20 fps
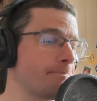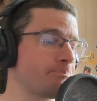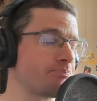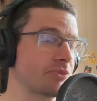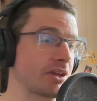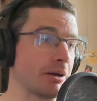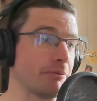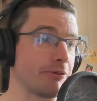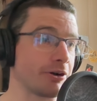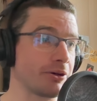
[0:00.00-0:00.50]

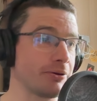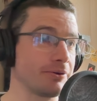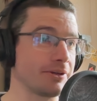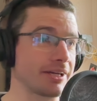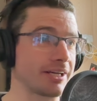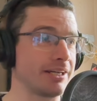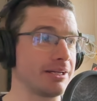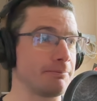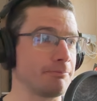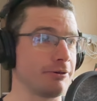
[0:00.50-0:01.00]
I'm recording
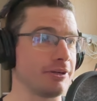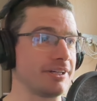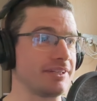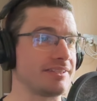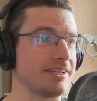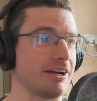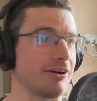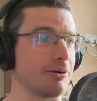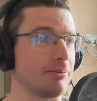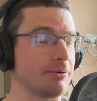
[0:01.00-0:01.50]
in a pretty
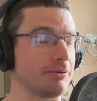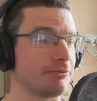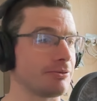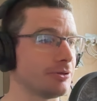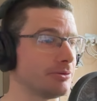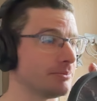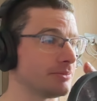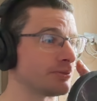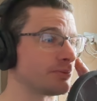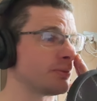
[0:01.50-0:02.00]
terrible
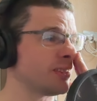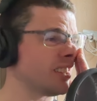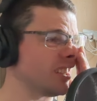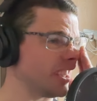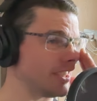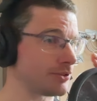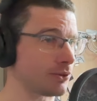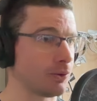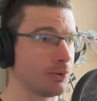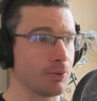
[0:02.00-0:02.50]
room as well.
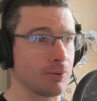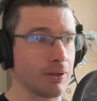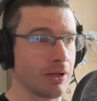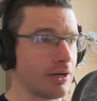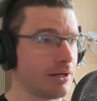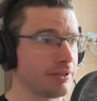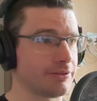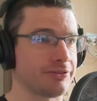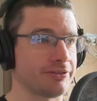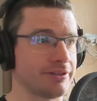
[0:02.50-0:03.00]
It's all
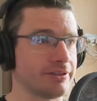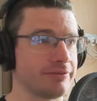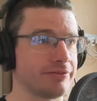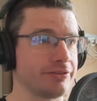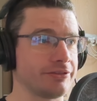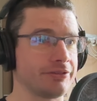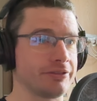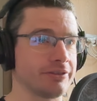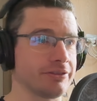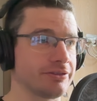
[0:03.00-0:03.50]
hard
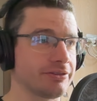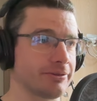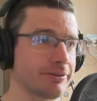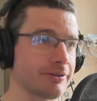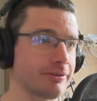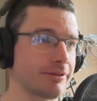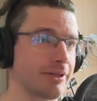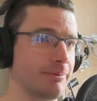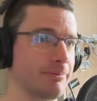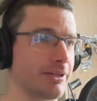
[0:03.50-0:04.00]
surfaces. There's a
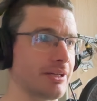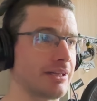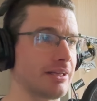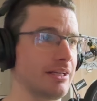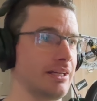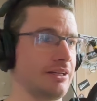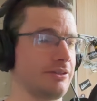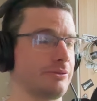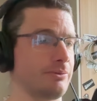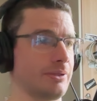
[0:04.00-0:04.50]
great big
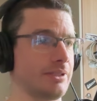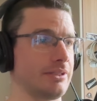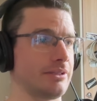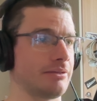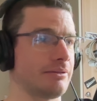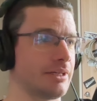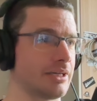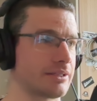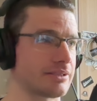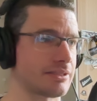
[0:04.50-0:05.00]
glass window
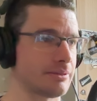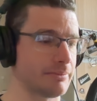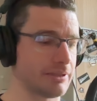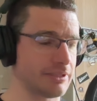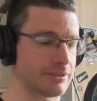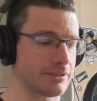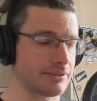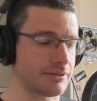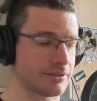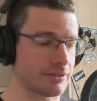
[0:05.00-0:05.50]
next to me.
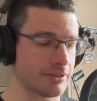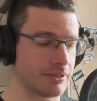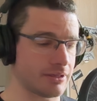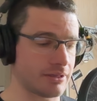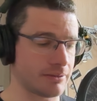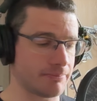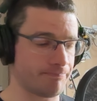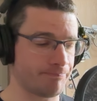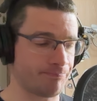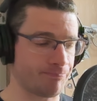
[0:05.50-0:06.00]
So
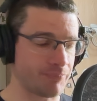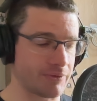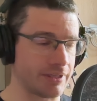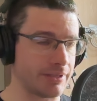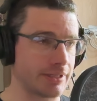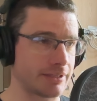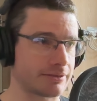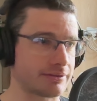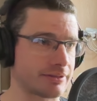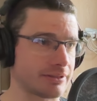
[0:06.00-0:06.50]
the
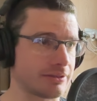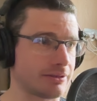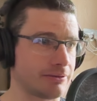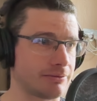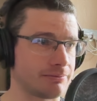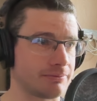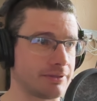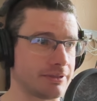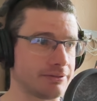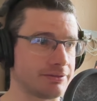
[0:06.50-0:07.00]
next thing I'll
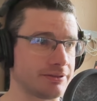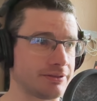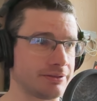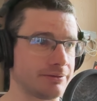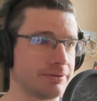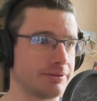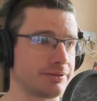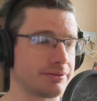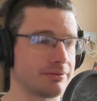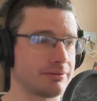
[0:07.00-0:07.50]
need to do
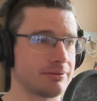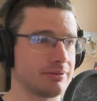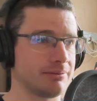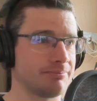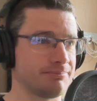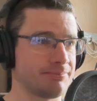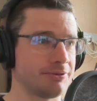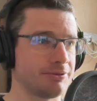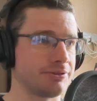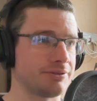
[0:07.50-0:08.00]
is
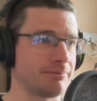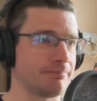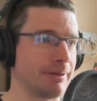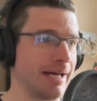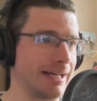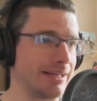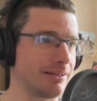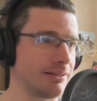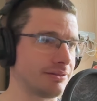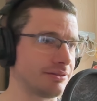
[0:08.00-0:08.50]
put some
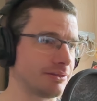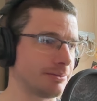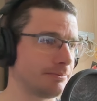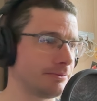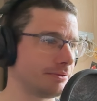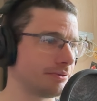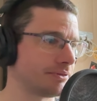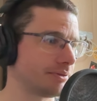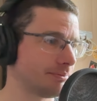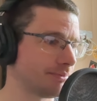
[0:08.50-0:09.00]
panels up
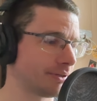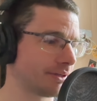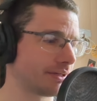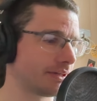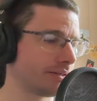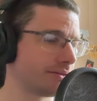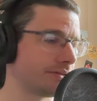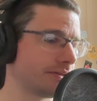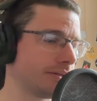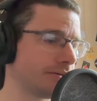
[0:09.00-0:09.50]
or something.
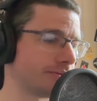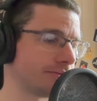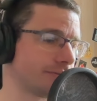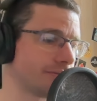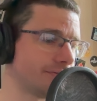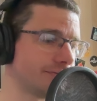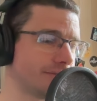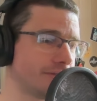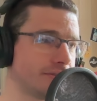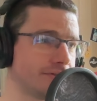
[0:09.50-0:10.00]
There's no
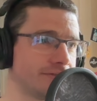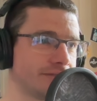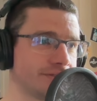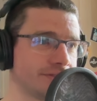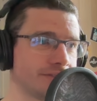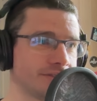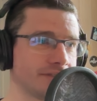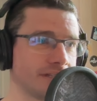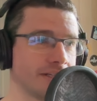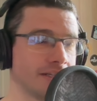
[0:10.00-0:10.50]
soft
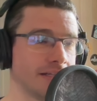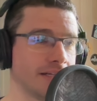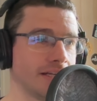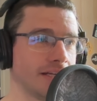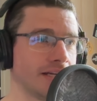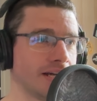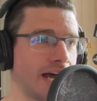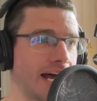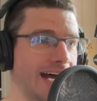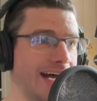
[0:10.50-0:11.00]
surfaces in
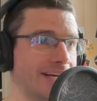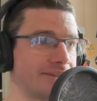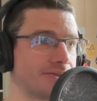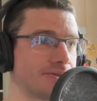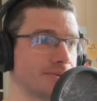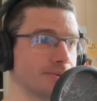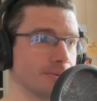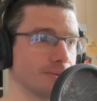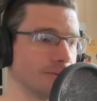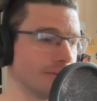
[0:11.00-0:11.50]
here at
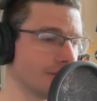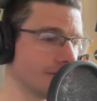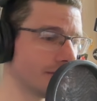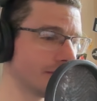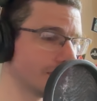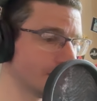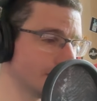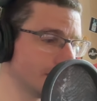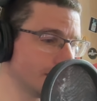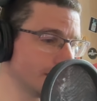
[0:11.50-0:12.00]
all.
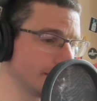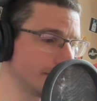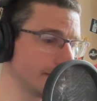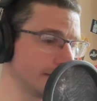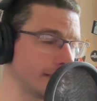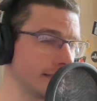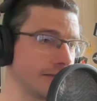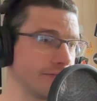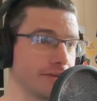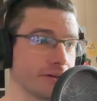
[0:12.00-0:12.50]

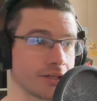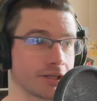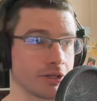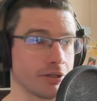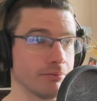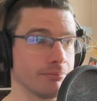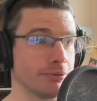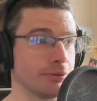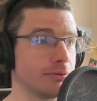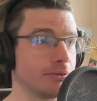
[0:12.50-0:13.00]
And if I go
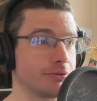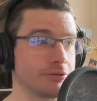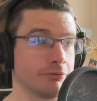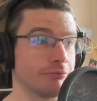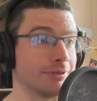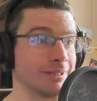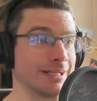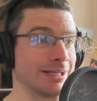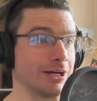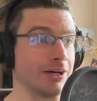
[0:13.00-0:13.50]
bald, there
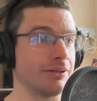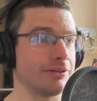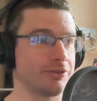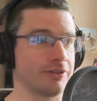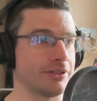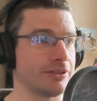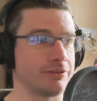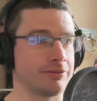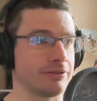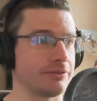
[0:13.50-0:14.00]
really aren't
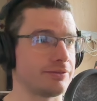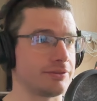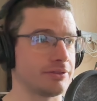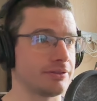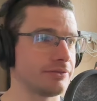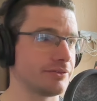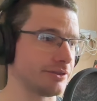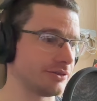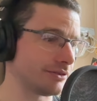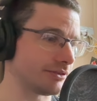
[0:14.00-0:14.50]
any soft
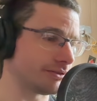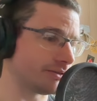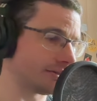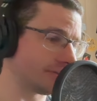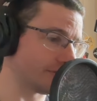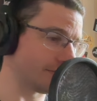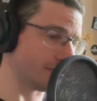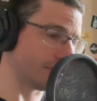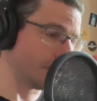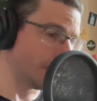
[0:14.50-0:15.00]
surfaces in
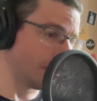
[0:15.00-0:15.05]
here.